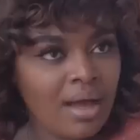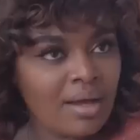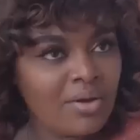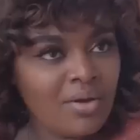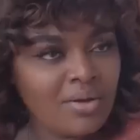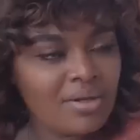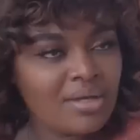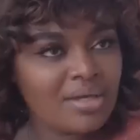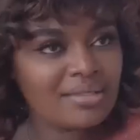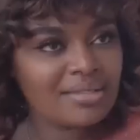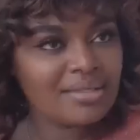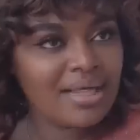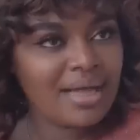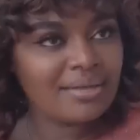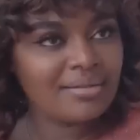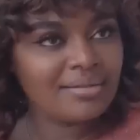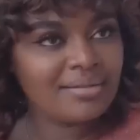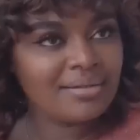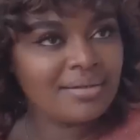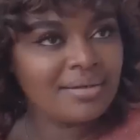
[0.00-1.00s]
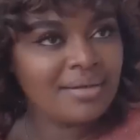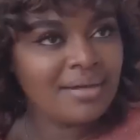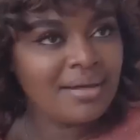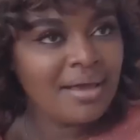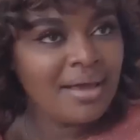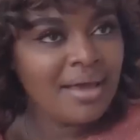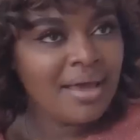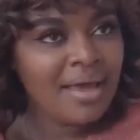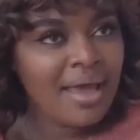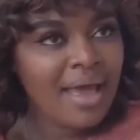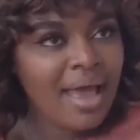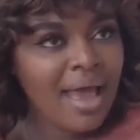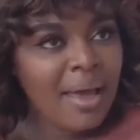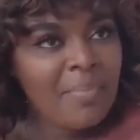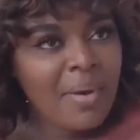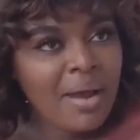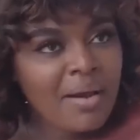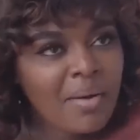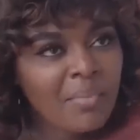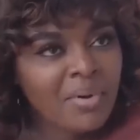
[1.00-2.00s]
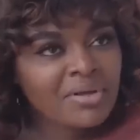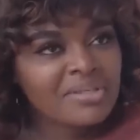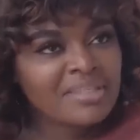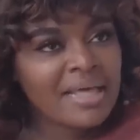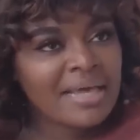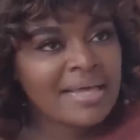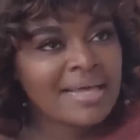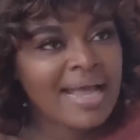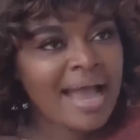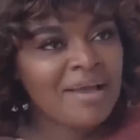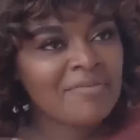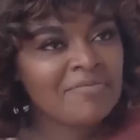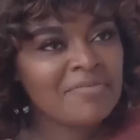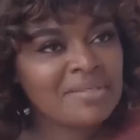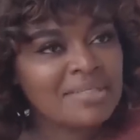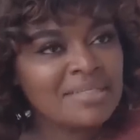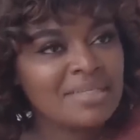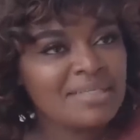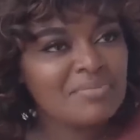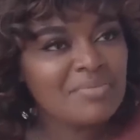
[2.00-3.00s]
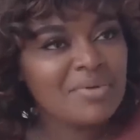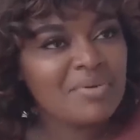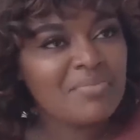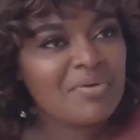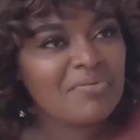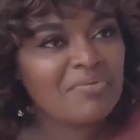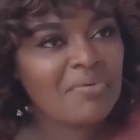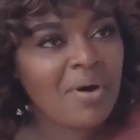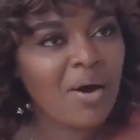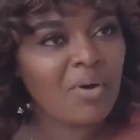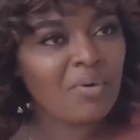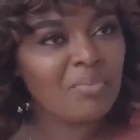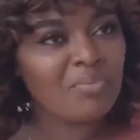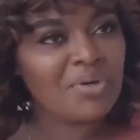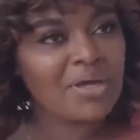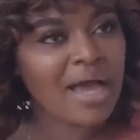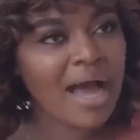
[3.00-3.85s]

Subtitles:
I don't understand. Ebe, must a guy visit me before I'll be